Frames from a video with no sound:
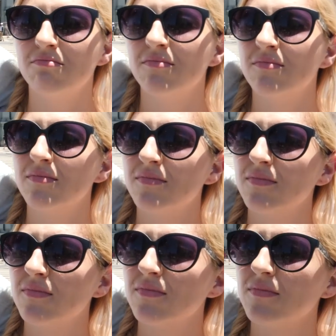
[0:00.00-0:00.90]

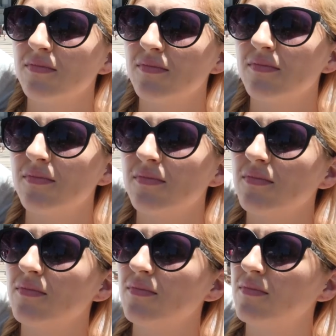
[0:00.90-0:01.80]

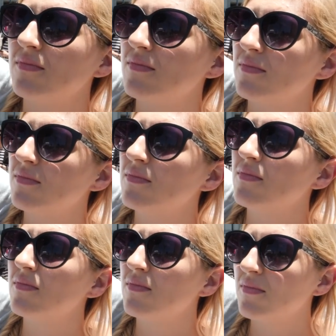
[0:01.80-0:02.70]

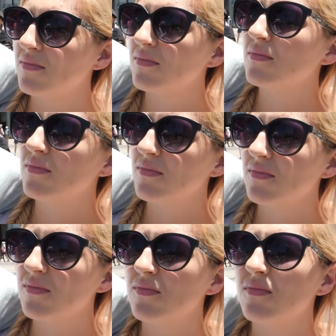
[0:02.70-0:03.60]

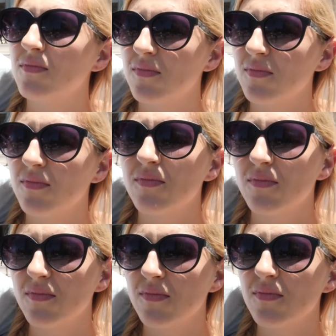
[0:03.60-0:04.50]

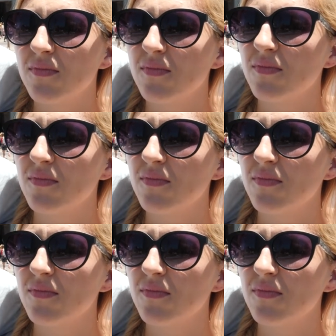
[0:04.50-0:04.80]
(not speaking)